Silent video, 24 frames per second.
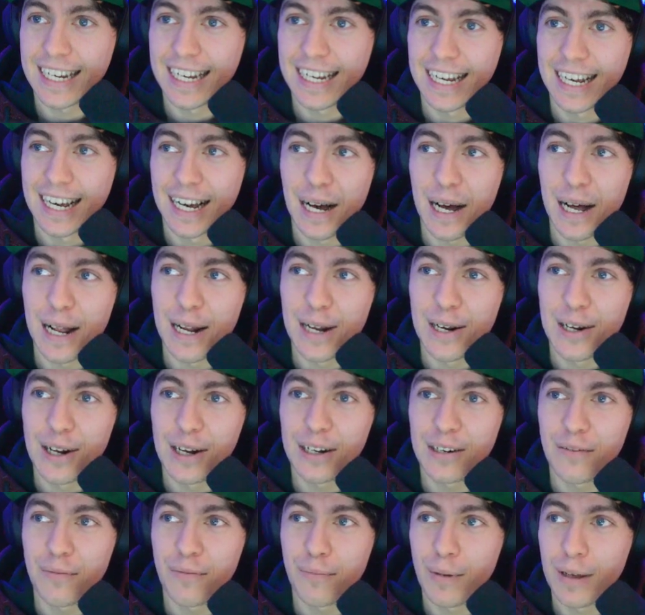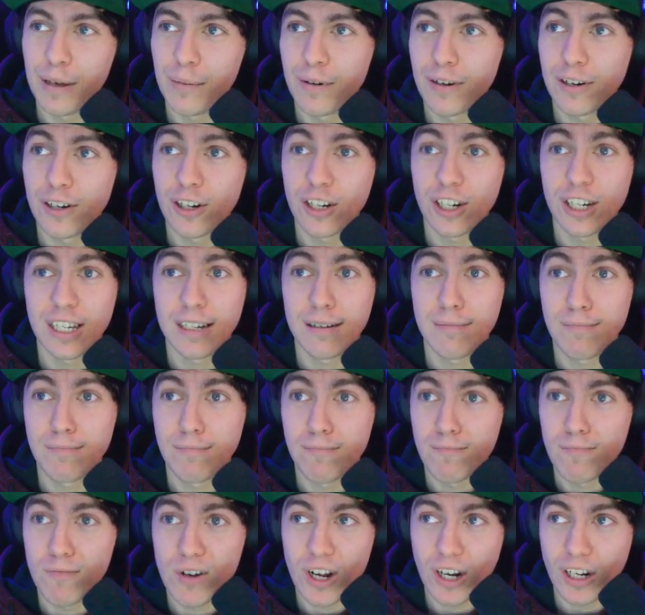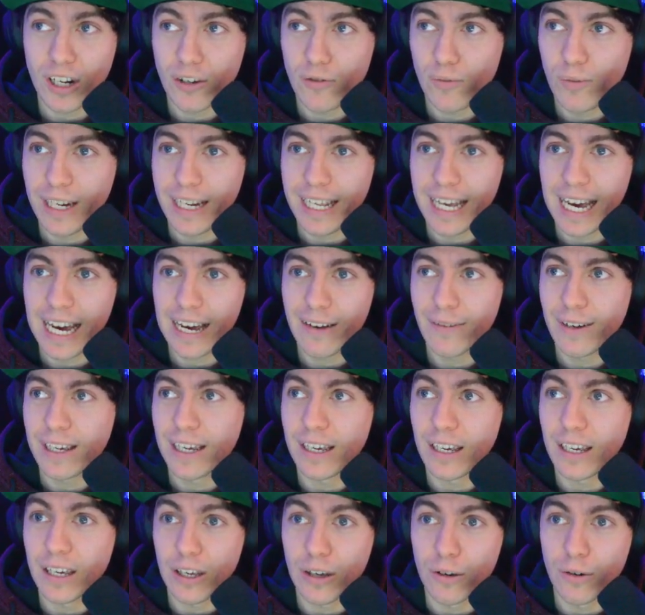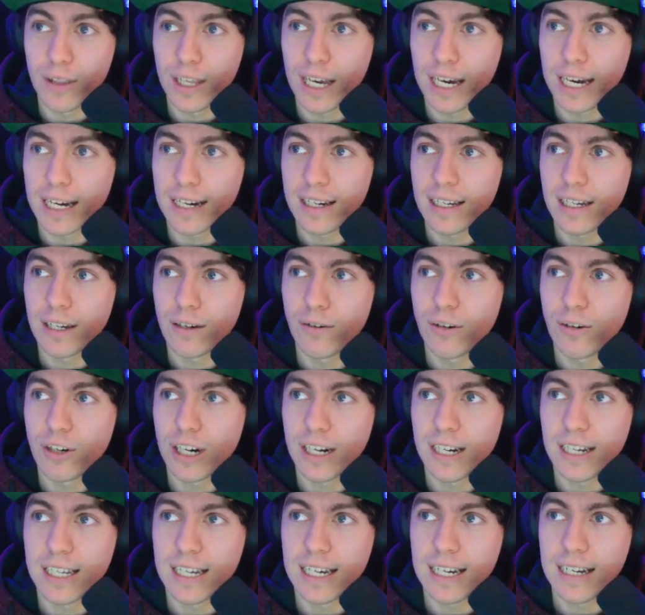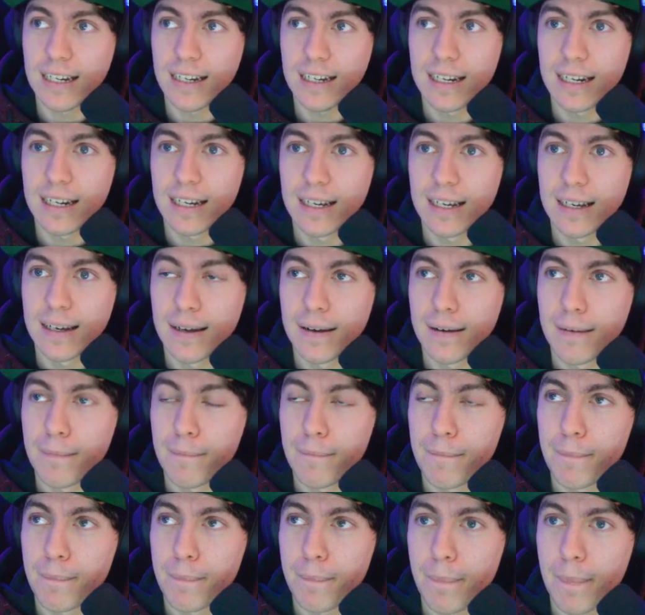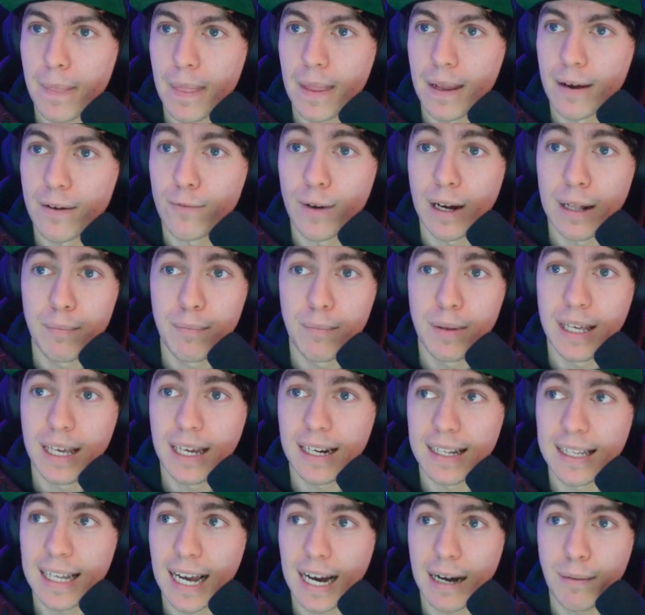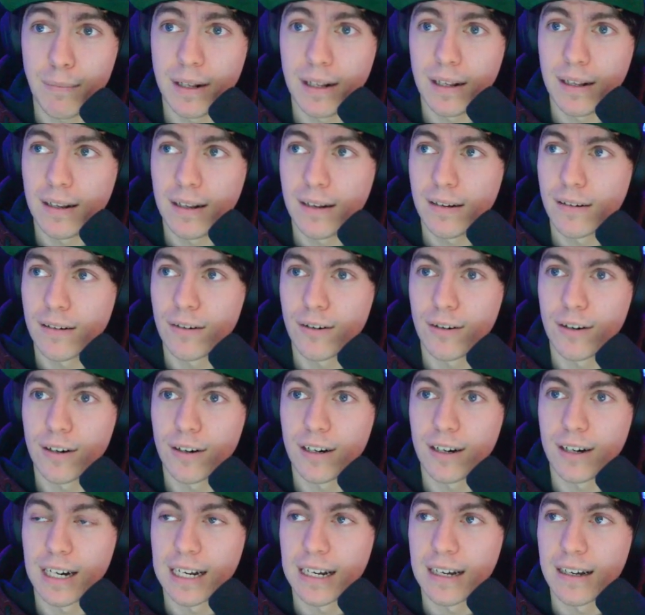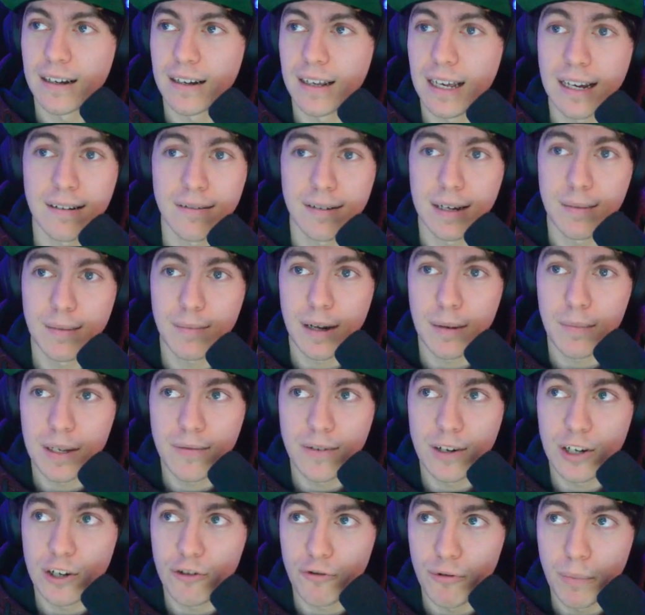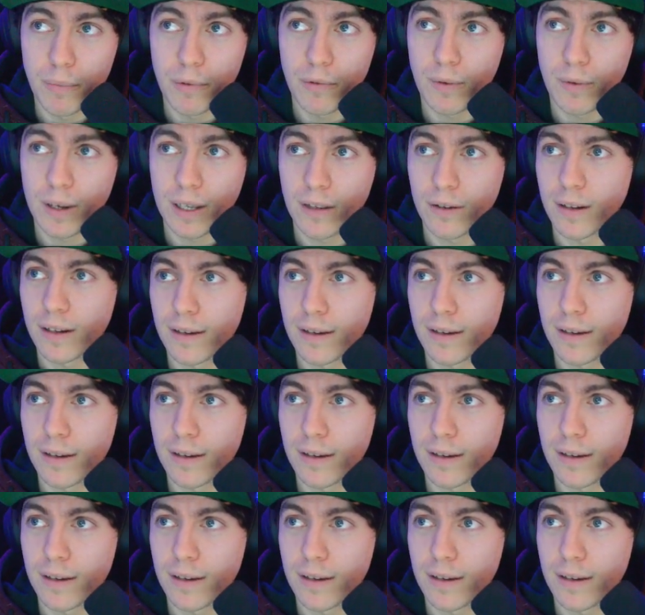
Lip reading: A lot of people just not really having a good answer to Jellicent while being double or yeah, sometimes even triple weak to it.